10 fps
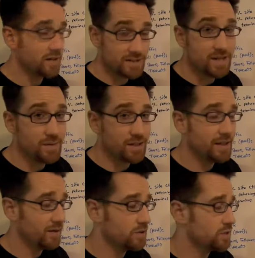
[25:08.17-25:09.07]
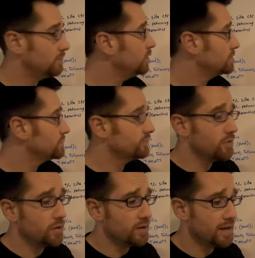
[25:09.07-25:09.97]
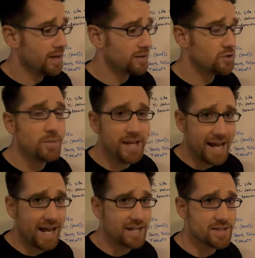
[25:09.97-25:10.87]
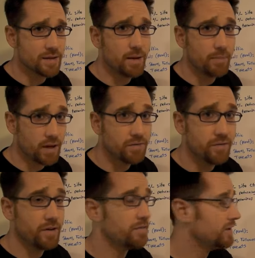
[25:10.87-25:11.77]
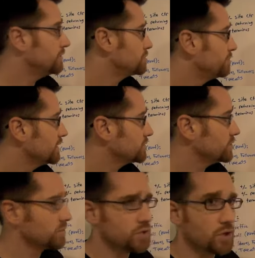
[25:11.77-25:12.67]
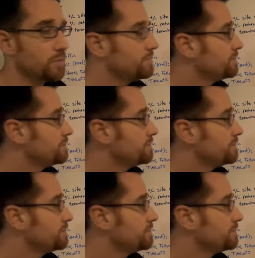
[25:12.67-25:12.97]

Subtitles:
seemingly or demote for too many ads above 500 pixels or so.